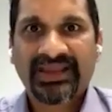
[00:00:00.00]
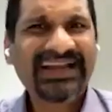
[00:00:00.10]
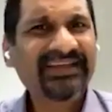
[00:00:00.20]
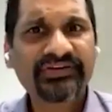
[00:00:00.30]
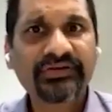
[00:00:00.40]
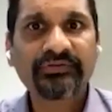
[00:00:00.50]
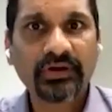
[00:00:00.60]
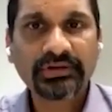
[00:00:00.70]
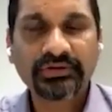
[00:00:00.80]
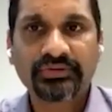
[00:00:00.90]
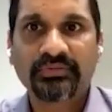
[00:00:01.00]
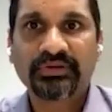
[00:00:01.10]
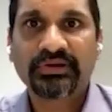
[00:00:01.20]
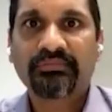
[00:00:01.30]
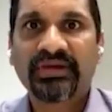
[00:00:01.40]
And if it is not
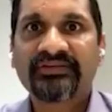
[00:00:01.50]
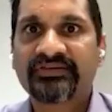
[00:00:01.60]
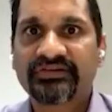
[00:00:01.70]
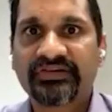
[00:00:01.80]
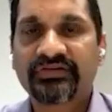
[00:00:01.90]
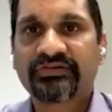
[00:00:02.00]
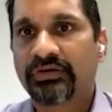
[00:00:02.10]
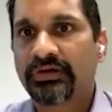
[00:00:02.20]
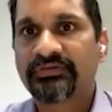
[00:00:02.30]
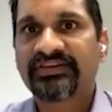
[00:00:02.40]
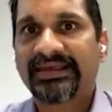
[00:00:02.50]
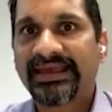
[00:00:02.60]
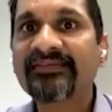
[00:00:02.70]
doable, my suggestion is always